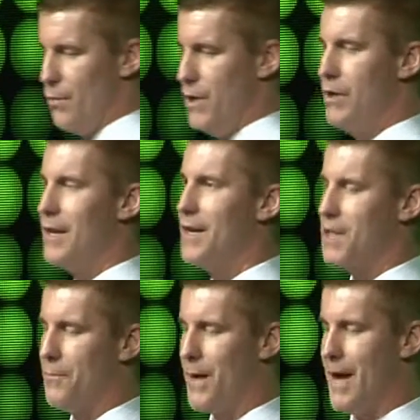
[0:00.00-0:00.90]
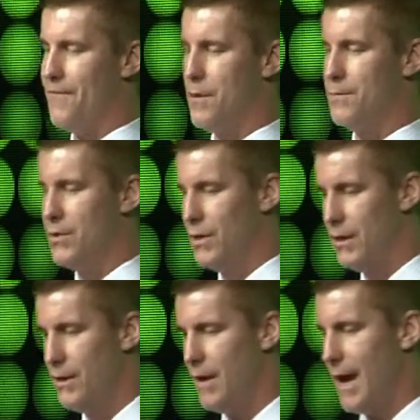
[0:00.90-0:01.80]
We utilize our platform to
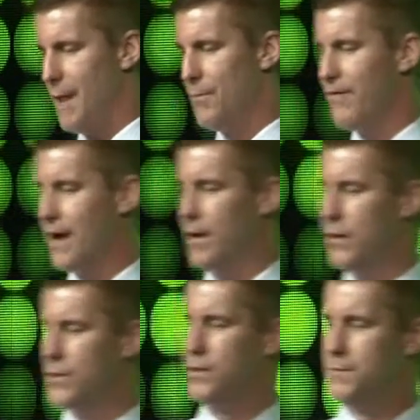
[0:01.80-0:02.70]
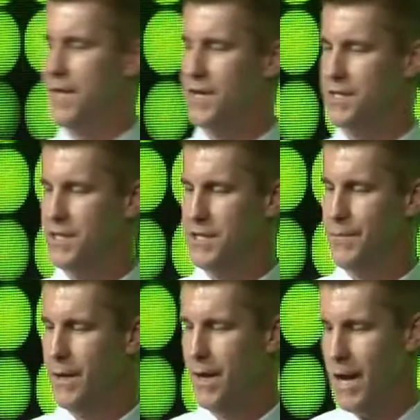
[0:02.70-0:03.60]
alert and provide a closed-loop ticket
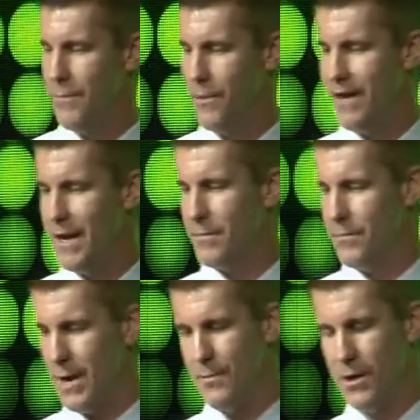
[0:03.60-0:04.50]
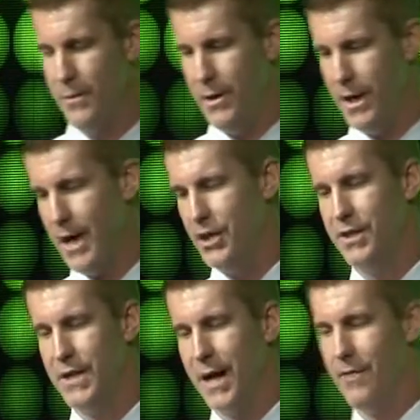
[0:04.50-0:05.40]
system and provide proper
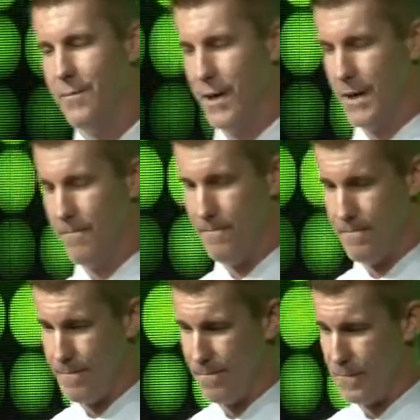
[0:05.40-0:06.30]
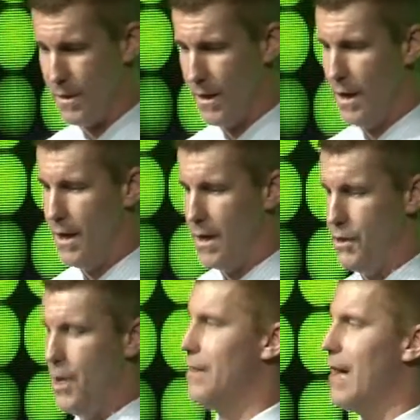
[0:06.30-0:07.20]
communication to everybody.
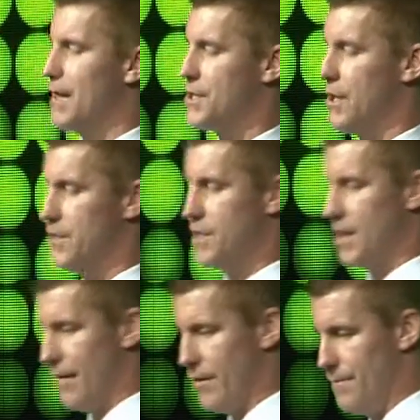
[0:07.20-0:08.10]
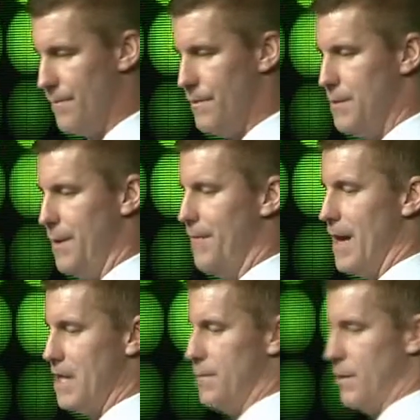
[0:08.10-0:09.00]
You have a lot of service to cover, to be
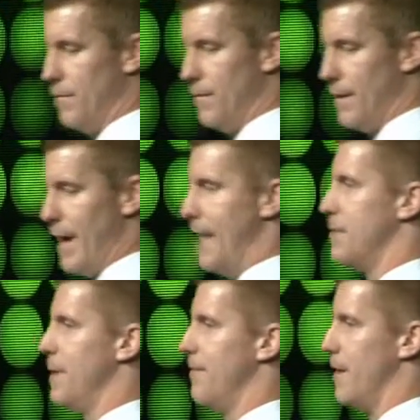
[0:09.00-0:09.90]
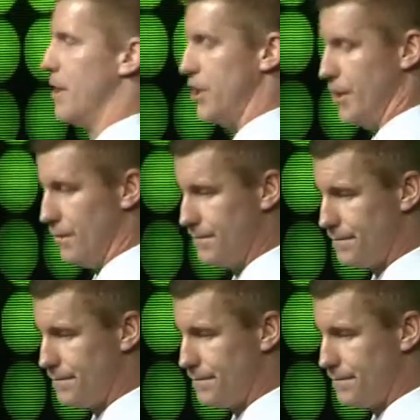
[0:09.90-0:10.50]
flexible, and to be functional.